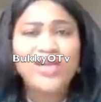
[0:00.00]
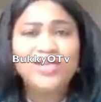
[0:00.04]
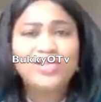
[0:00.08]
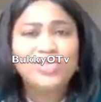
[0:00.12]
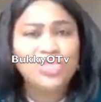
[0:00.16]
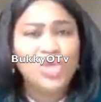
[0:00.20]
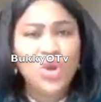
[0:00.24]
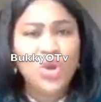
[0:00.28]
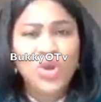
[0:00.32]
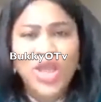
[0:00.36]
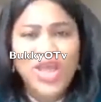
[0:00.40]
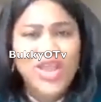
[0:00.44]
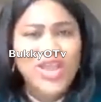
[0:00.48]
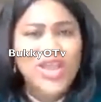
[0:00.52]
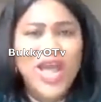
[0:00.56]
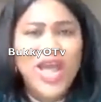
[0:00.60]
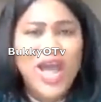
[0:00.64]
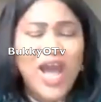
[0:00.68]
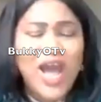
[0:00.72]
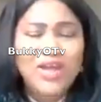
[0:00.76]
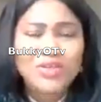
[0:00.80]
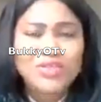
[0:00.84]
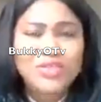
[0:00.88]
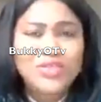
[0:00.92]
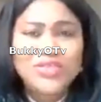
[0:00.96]
You can talk
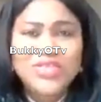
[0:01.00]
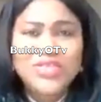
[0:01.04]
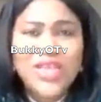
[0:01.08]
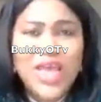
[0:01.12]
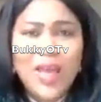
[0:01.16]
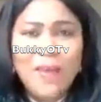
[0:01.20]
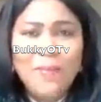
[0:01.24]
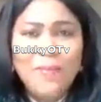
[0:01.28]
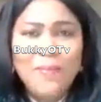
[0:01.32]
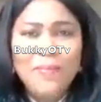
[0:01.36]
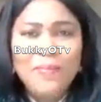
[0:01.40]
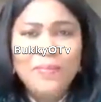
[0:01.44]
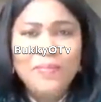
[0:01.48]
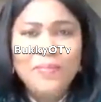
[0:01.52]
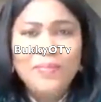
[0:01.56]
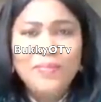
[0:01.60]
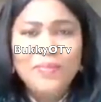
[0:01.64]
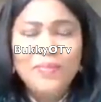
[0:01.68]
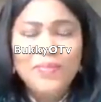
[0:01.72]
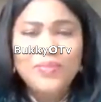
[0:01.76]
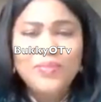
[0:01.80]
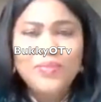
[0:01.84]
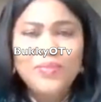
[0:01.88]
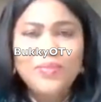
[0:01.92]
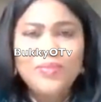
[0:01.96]
anyhow to them.
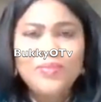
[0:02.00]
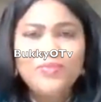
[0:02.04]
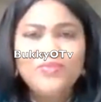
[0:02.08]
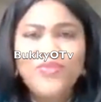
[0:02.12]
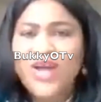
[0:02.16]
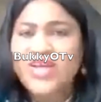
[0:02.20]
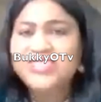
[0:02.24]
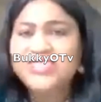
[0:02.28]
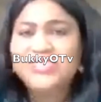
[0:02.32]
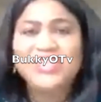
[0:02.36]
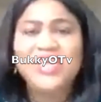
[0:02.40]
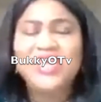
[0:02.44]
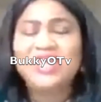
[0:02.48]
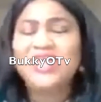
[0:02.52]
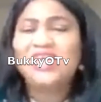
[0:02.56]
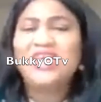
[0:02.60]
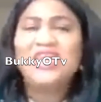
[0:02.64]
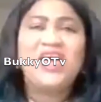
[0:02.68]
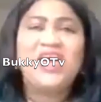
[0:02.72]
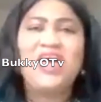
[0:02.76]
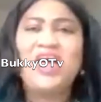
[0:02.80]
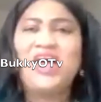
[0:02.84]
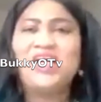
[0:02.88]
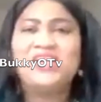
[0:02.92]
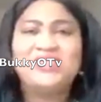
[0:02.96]

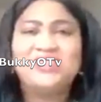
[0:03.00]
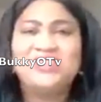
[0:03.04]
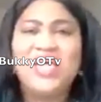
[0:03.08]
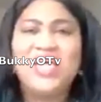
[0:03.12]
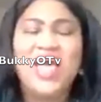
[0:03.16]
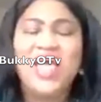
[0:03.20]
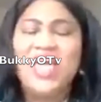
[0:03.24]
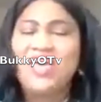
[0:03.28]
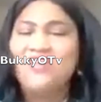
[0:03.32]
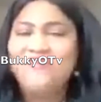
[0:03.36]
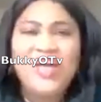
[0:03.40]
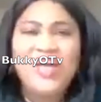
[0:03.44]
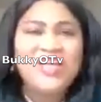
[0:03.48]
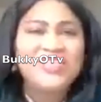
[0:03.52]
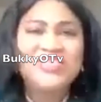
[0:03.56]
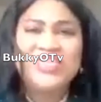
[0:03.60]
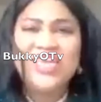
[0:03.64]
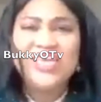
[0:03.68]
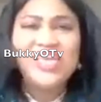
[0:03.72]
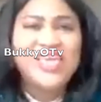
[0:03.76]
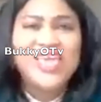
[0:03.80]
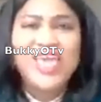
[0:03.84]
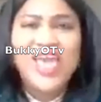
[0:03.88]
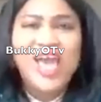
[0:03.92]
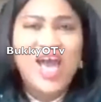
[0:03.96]
Fasting care ulcer.
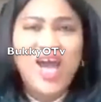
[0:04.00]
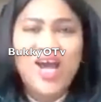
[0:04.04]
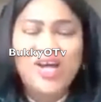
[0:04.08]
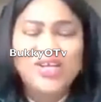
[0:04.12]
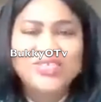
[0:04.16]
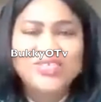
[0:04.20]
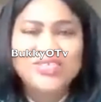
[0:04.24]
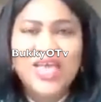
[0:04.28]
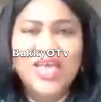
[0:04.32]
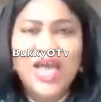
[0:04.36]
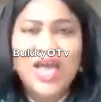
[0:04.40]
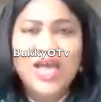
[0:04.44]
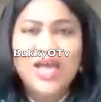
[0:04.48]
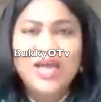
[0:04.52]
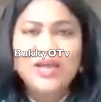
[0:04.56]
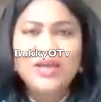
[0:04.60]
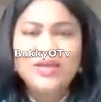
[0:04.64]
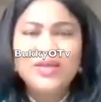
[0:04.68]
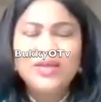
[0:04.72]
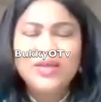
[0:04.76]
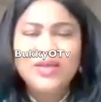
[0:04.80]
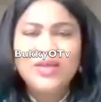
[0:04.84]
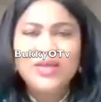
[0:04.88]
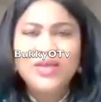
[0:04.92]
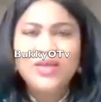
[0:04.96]
Fasting care
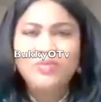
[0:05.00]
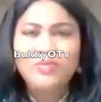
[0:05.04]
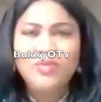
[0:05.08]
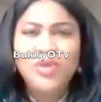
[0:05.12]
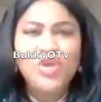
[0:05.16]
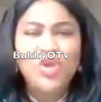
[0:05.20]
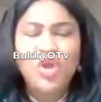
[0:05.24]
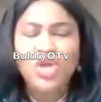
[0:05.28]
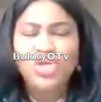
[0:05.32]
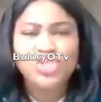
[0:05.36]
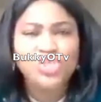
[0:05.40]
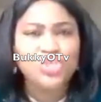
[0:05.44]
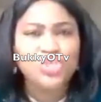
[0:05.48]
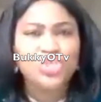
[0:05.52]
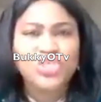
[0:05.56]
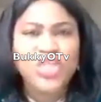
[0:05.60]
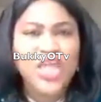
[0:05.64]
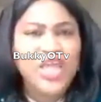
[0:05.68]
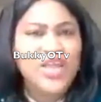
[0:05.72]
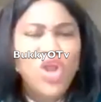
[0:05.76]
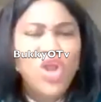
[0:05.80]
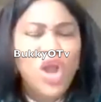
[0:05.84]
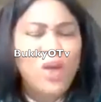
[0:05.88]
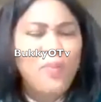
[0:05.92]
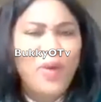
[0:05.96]
ulcer.
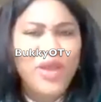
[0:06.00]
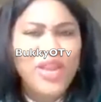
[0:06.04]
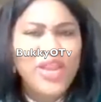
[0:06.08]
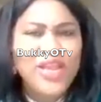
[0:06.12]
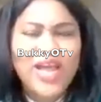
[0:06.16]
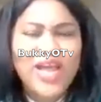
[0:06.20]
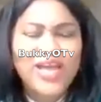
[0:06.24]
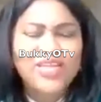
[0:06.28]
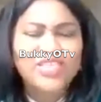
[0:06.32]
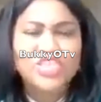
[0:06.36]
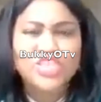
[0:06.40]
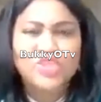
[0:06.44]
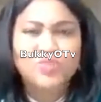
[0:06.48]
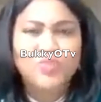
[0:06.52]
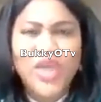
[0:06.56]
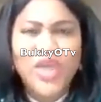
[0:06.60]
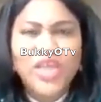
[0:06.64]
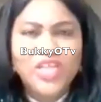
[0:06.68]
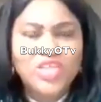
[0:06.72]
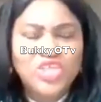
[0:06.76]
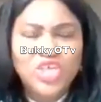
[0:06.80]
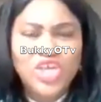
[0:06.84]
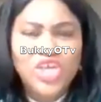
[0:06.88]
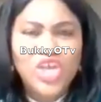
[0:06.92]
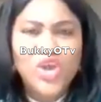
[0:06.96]
Because you think nobody can
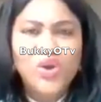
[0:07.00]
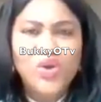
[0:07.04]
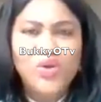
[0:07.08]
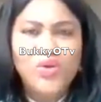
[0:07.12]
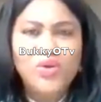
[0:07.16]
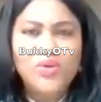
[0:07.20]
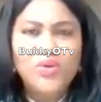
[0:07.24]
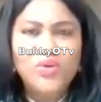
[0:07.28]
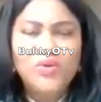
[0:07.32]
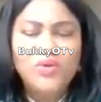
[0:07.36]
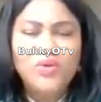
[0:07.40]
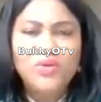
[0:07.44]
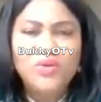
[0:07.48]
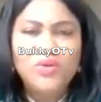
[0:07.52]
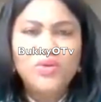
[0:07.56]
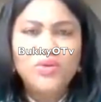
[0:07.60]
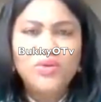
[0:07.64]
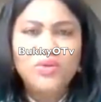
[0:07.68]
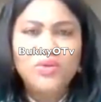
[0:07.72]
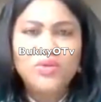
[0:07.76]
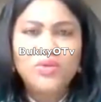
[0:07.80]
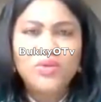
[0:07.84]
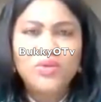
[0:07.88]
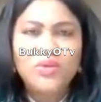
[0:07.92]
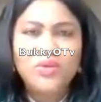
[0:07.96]
speak to you.
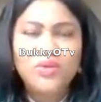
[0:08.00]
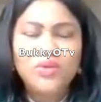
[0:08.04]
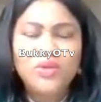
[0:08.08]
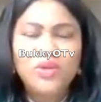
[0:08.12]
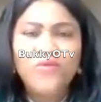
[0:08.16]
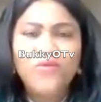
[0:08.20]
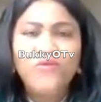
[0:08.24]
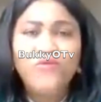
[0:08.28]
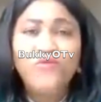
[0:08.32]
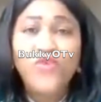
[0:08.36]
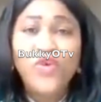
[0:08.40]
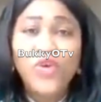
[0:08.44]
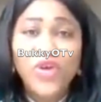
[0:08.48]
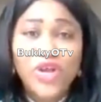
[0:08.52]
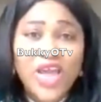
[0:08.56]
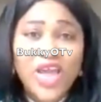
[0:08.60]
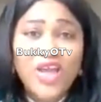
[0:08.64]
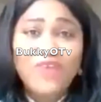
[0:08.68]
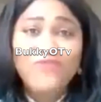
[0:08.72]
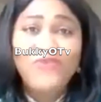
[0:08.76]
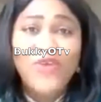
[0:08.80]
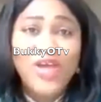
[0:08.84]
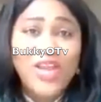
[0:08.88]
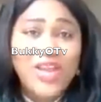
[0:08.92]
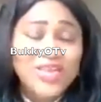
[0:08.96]

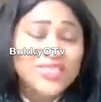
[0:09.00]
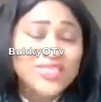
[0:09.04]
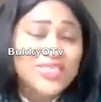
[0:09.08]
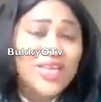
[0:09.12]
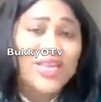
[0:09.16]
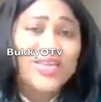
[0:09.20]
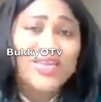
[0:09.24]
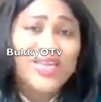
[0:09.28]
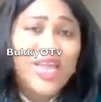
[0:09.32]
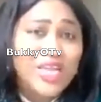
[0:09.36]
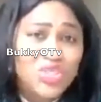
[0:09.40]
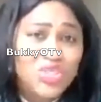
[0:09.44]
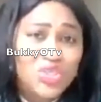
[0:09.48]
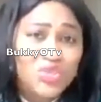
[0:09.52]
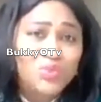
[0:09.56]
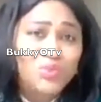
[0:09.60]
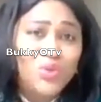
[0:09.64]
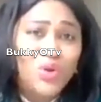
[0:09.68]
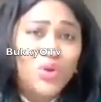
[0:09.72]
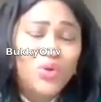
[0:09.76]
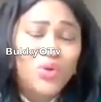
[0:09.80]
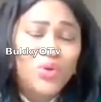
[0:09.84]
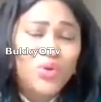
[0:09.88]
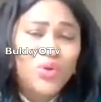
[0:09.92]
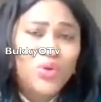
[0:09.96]
Funke Felix
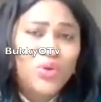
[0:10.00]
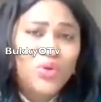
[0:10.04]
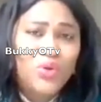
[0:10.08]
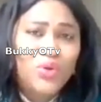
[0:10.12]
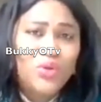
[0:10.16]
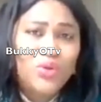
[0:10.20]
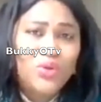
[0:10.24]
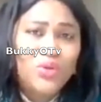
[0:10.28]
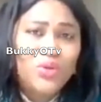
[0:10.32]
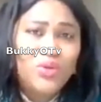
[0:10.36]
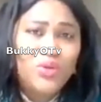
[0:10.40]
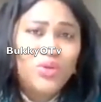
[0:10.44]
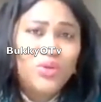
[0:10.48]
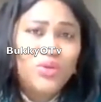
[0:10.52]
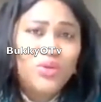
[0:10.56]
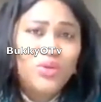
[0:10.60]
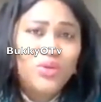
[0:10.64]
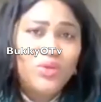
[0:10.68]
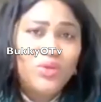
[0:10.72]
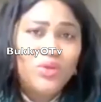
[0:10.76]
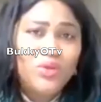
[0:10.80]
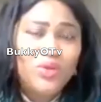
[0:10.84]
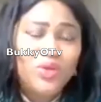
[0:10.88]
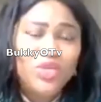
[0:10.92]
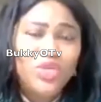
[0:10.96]
Adejumo.
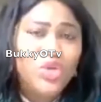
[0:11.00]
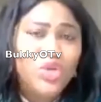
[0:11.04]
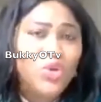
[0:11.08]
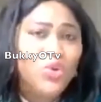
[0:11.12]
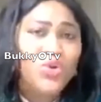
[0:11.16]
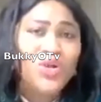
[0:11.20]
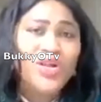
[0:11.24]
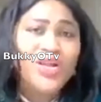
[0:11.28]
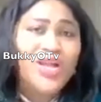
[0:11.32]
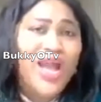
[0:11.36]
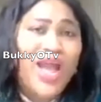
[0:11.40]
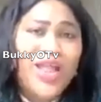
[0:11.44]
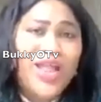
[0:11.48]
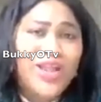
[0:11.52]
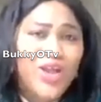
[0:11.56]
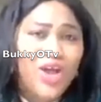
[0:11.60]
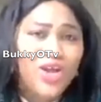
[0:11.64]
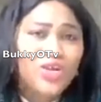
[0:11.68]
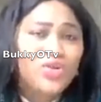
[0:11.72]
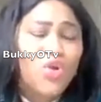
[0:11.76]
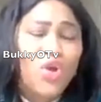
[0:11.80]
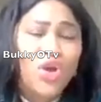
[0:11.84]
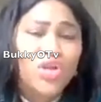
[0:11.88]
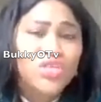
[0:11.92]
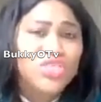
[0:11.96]
You
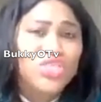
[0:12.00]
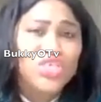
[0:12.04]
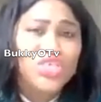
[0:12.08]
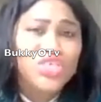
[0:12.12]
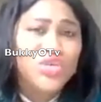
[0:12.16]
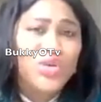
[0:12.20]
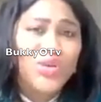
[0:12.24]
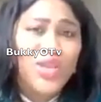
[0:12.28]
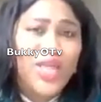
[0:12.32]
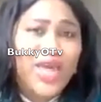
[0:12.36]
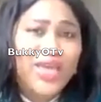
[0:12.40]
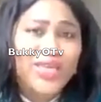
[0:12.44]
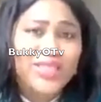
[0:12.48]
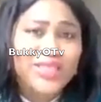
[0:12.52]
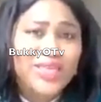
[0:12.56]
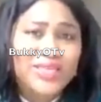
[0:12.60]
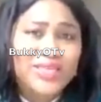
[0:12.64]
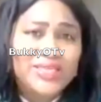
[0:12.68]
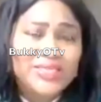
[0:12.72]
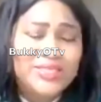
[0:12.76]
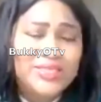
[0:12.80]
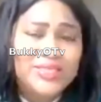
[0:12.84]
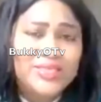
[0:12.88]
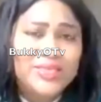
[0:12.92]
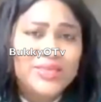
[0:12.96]
cannot continue
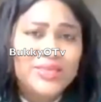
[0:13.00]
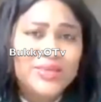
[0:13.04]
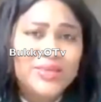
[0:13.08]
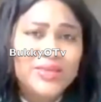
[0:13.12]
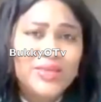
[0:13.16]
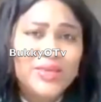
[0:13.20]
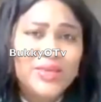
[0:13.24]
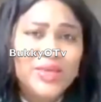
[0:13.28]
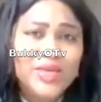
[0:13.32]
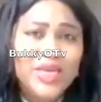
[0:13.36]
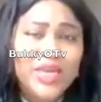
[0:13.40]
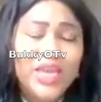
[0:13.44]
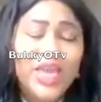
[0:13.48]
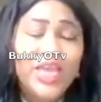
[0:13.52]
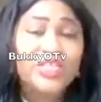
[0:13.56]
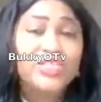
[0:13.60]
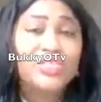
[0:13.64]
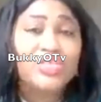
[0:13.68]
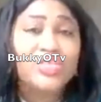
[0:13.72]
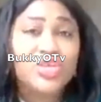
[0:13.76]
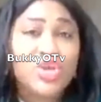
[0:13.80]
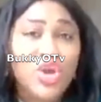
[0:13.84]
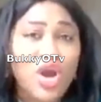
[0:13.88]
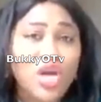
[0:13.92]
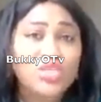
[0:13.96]
like this.
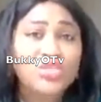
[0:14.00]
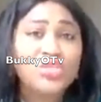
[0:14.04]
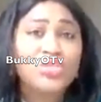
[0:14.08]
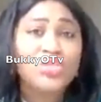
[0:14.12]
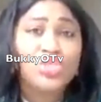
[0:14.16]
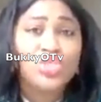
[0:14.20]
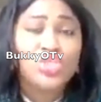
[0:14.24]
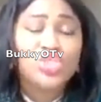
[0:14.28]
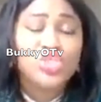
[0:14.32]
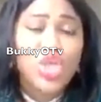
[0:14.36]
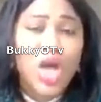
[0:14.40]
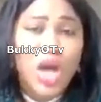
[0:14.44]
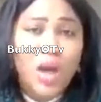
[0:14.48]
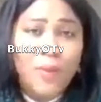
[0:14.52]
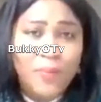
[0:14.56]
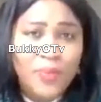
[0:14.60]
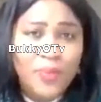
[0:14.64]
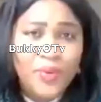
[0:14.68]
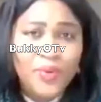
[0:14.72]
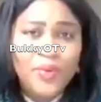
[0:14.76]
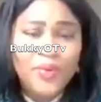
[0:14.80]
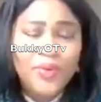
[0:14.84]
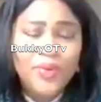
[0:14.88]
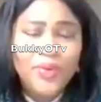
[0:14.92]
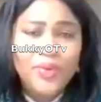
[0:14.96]
It's got to
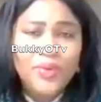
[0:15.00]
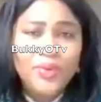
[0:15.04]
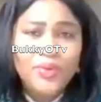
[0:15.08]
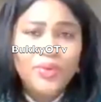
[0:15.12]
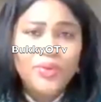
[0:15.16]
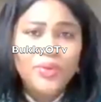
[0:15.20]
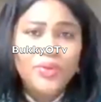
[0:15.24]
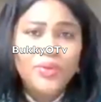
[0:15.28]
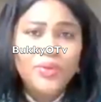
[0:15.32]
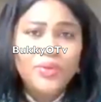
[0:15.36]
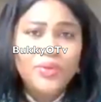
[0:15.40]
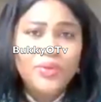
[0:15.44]
stop.